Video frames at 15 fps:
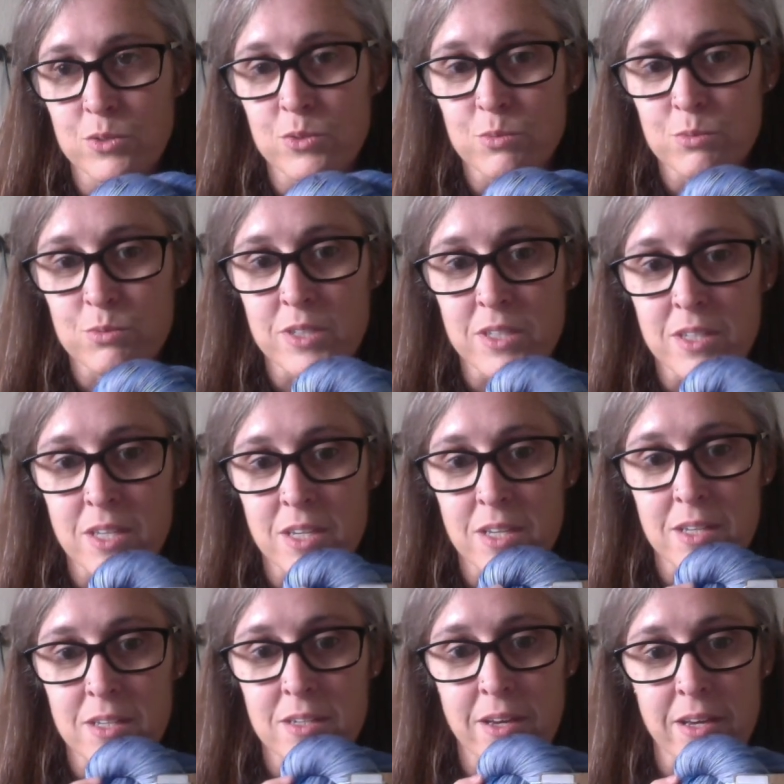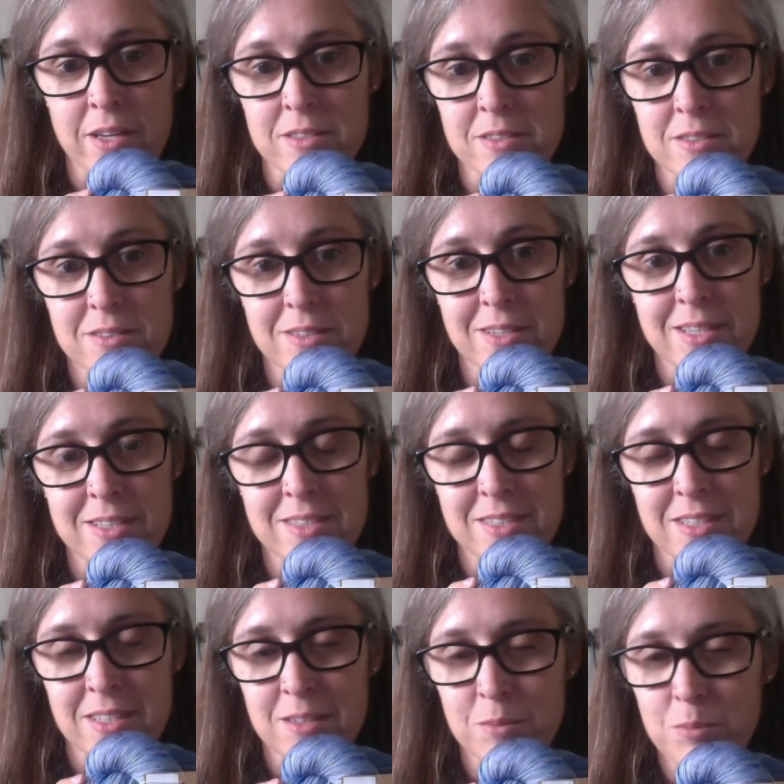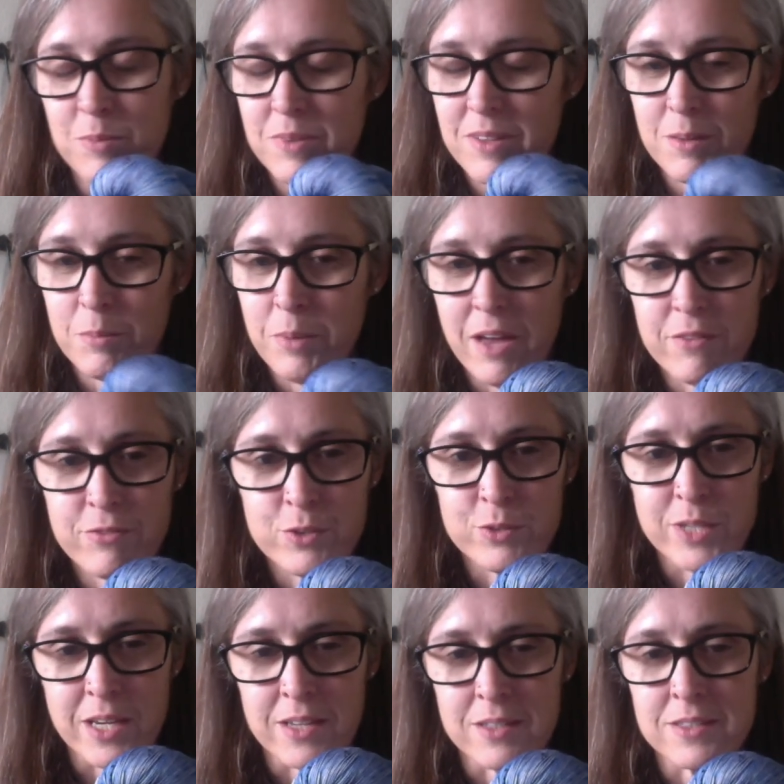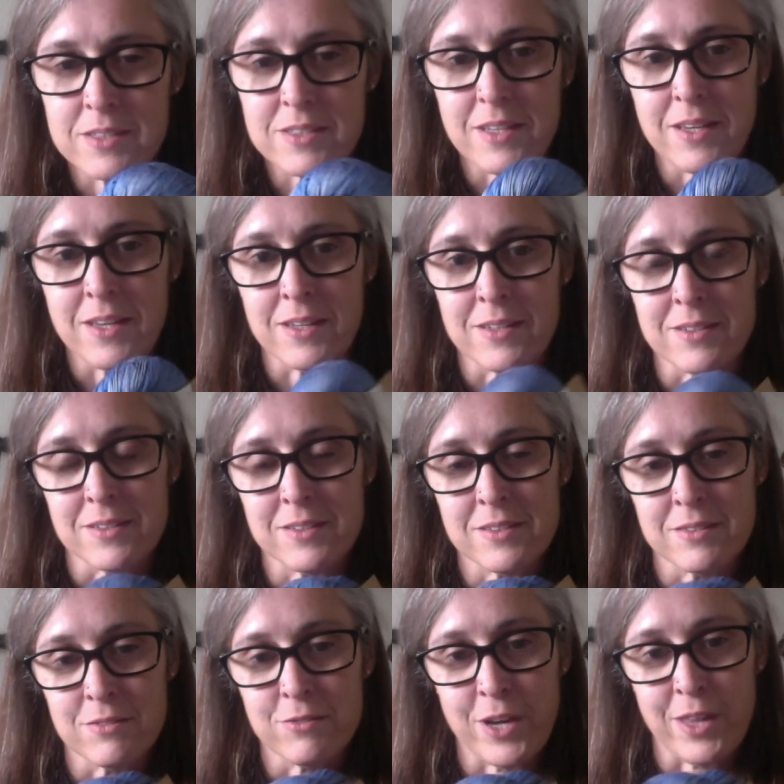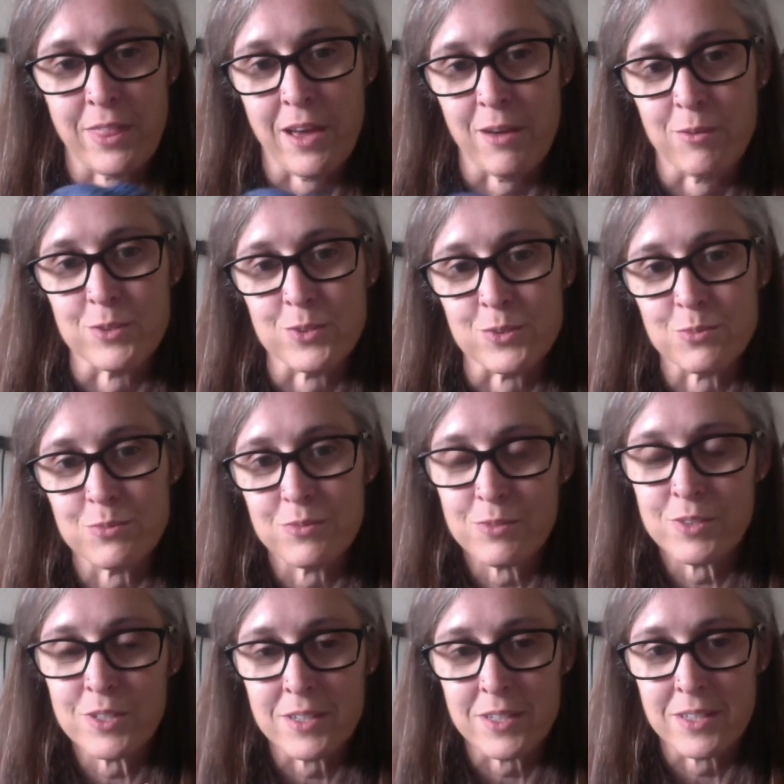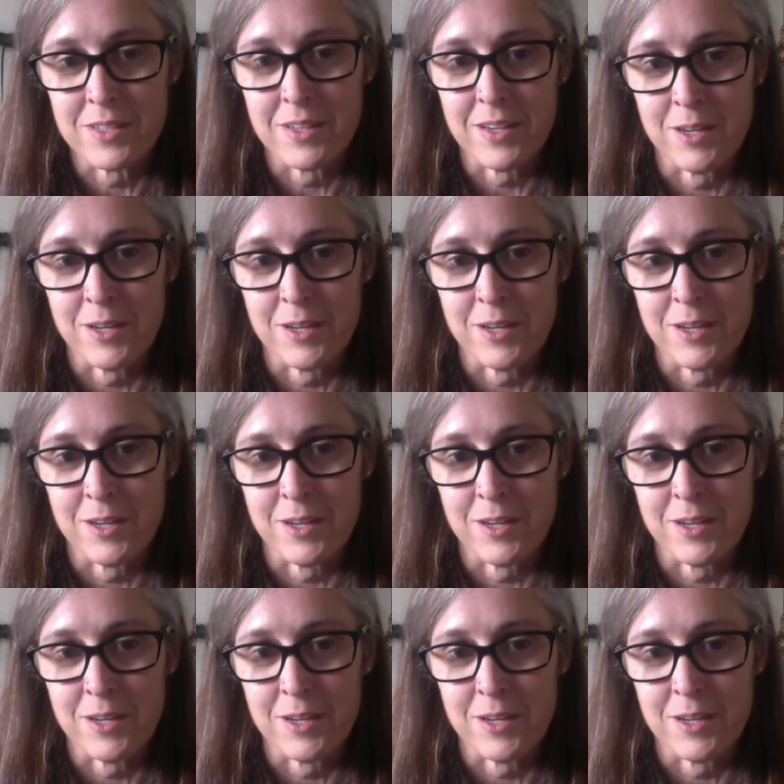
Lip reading: really nice. Like I said, a bad few days, and to find that was really